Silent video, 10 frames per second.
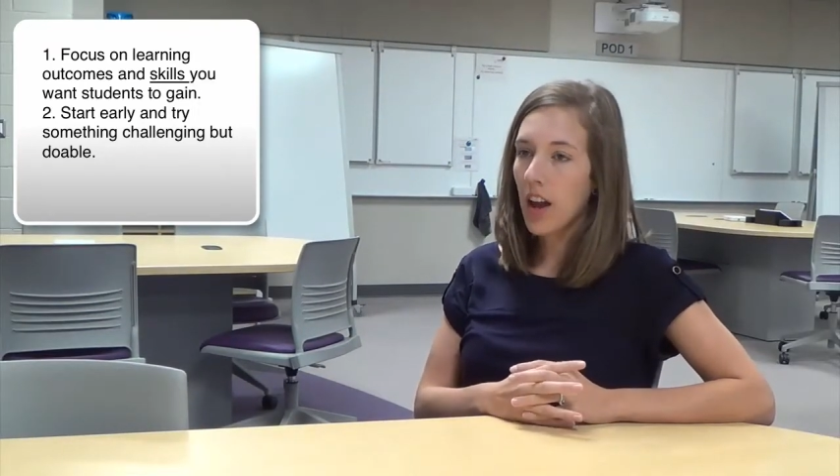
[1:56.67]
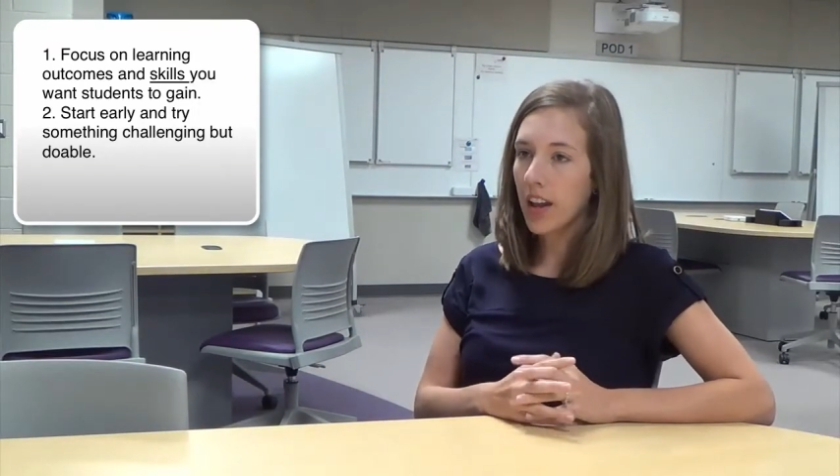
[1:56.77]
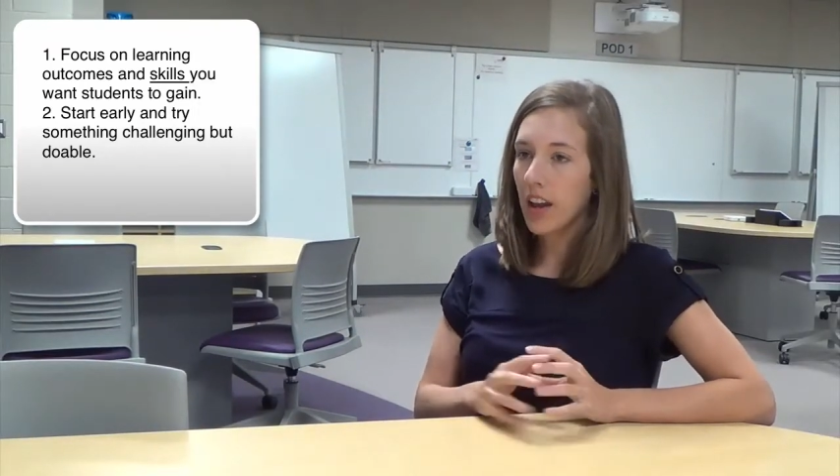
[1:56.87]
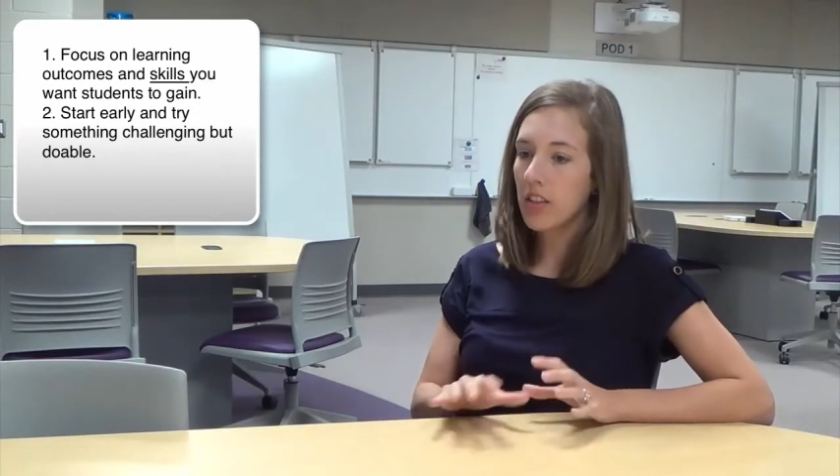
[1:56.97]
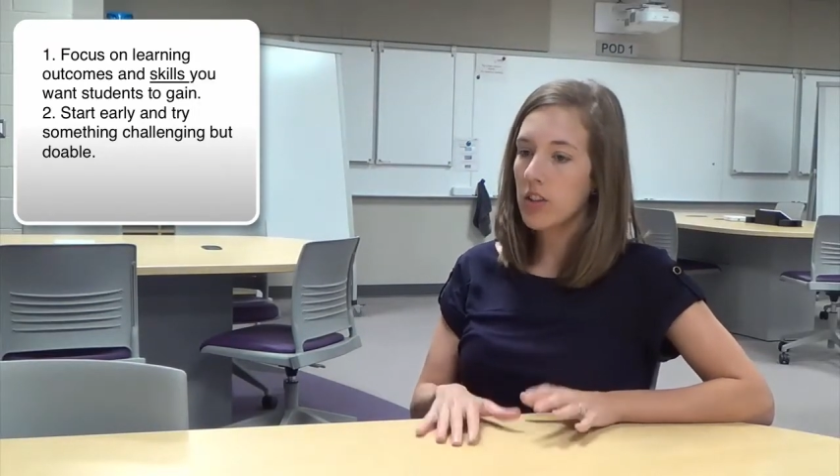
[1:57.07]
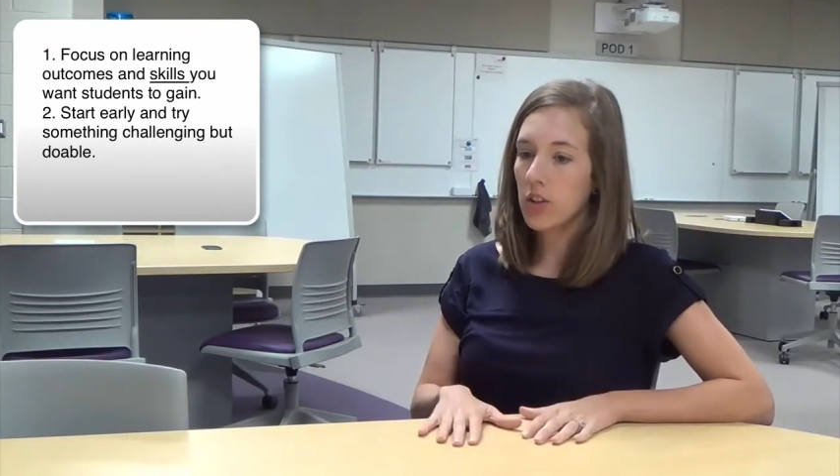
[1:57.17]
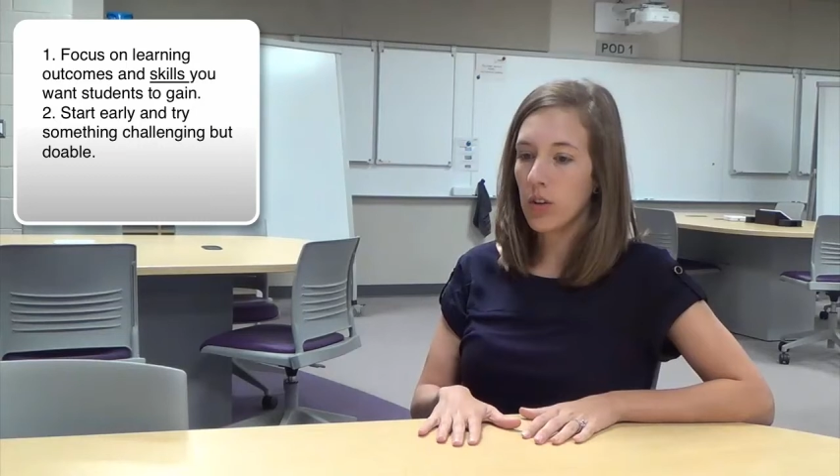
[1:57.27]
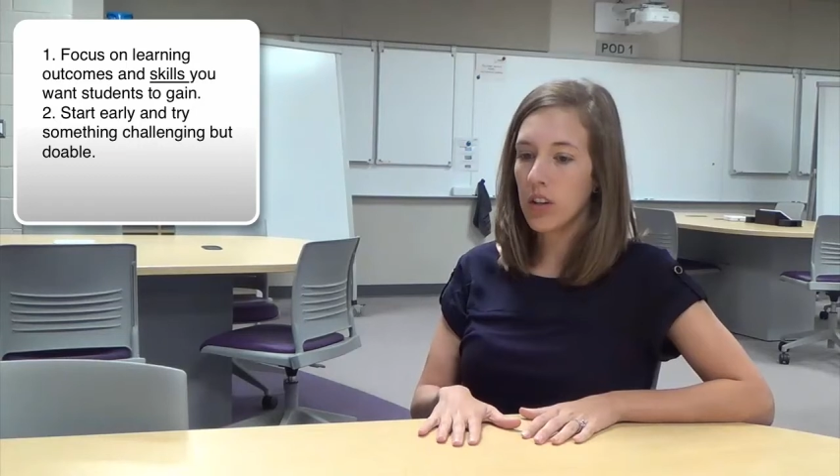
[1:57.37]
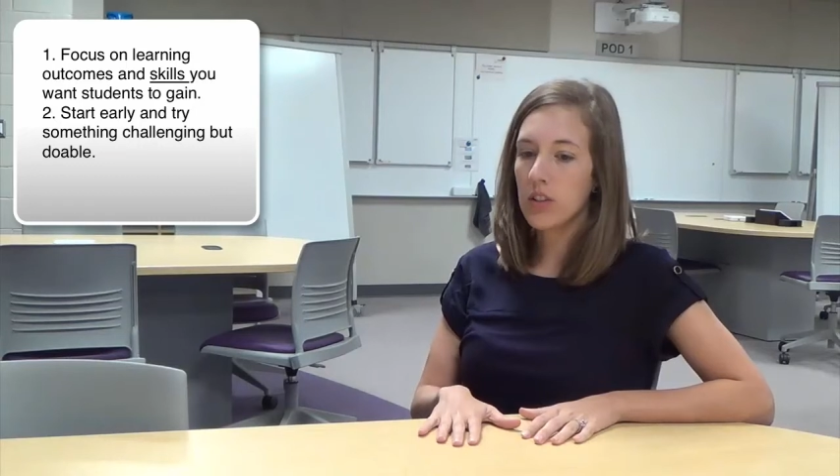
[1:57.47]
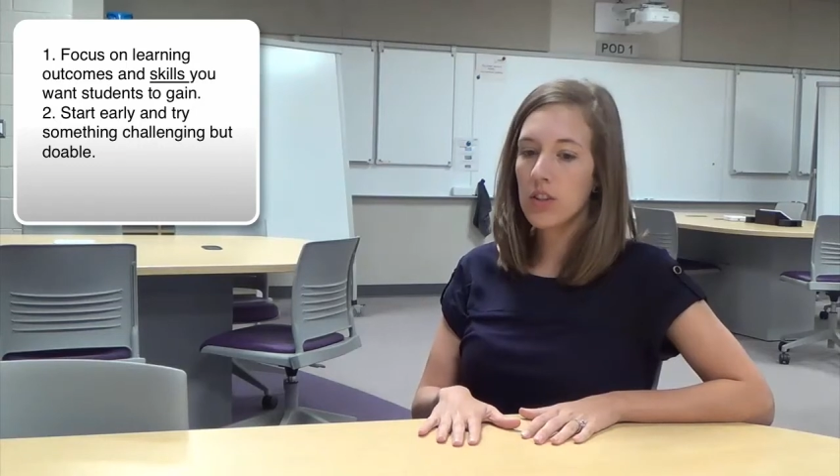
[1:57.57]
I get the
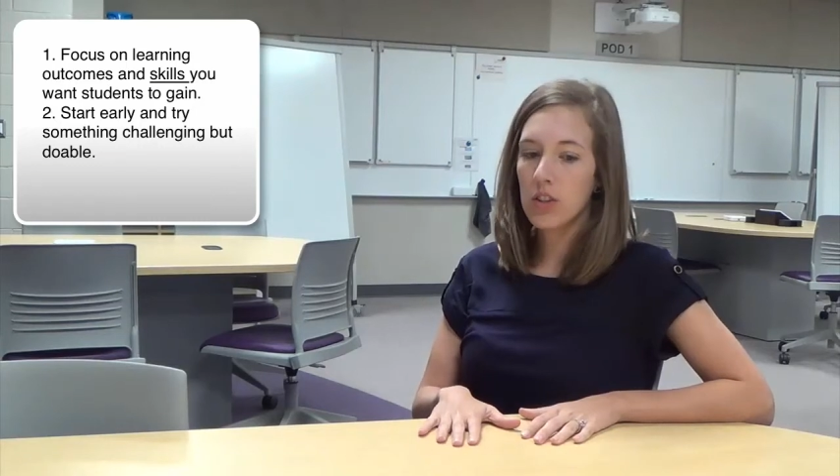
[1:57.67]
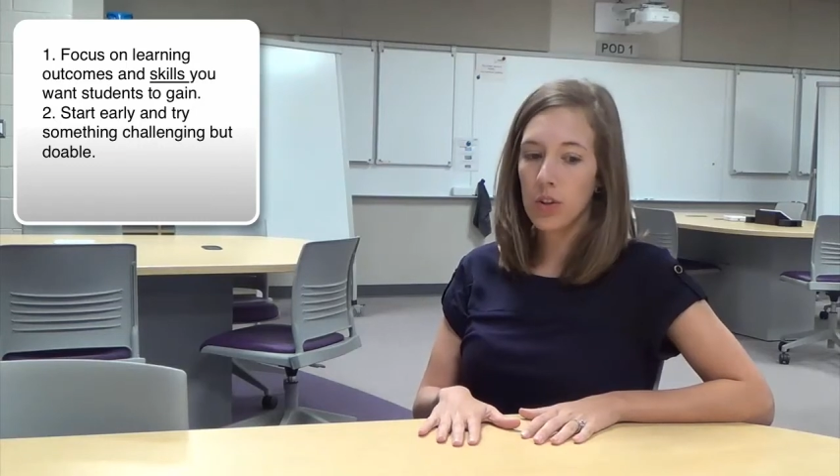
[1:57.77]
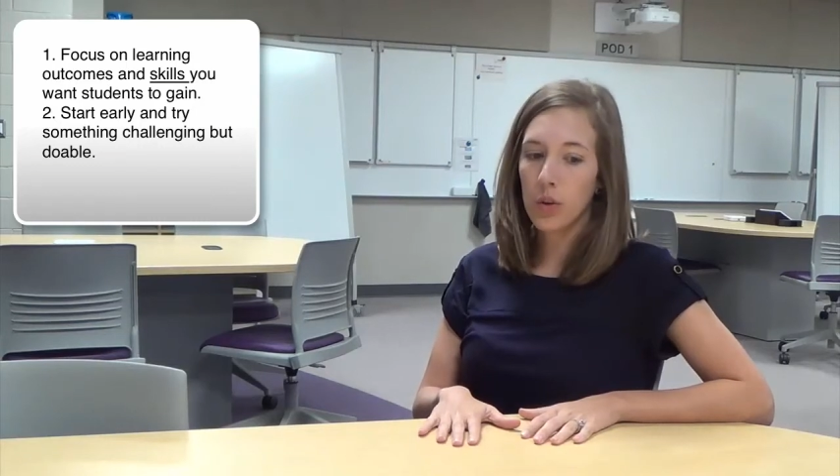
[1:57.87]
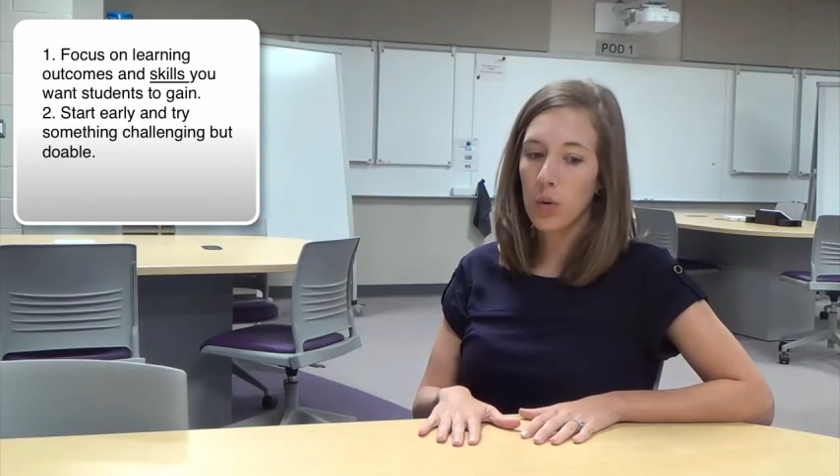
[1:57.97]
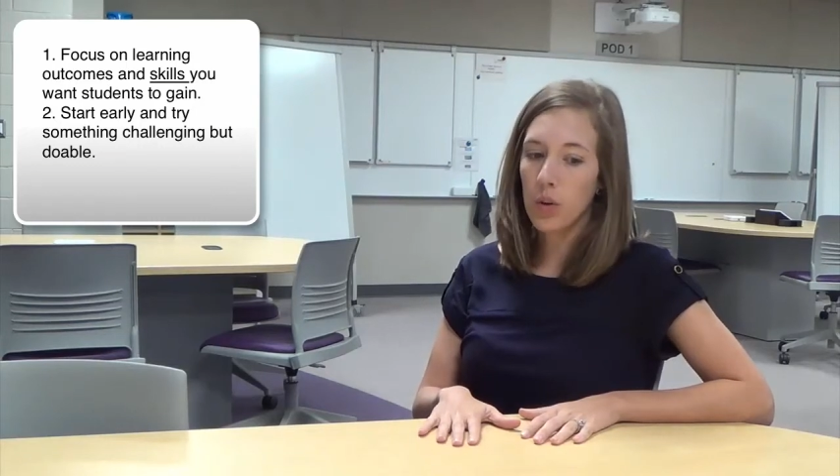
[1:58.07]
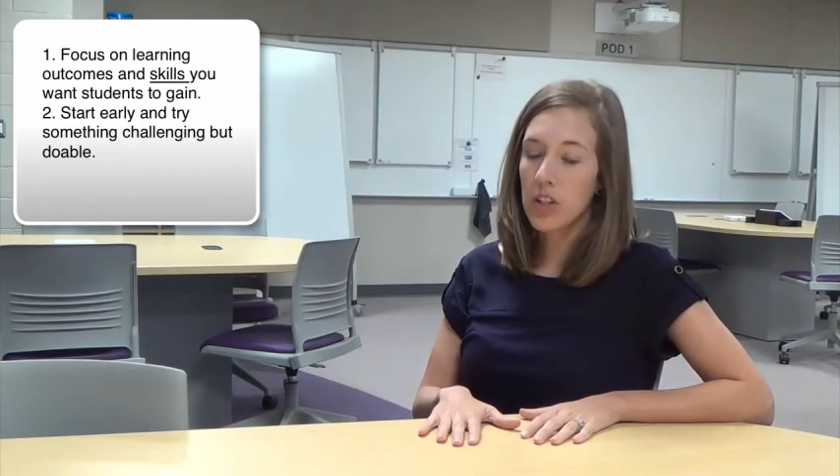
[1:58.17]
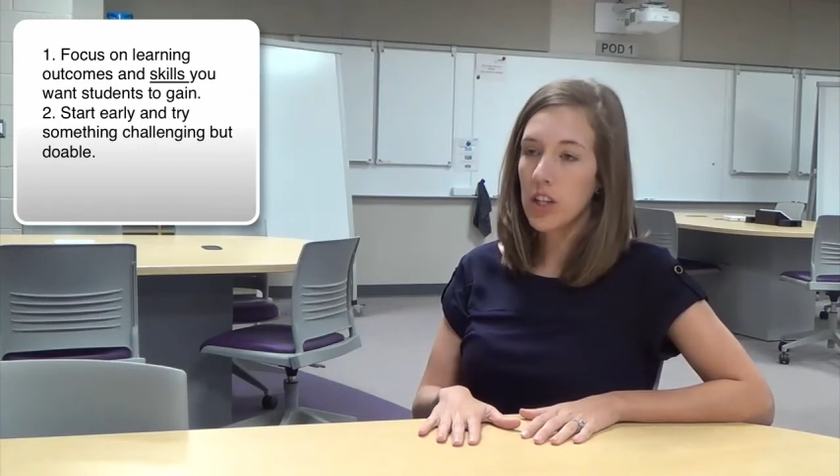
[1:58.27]
students to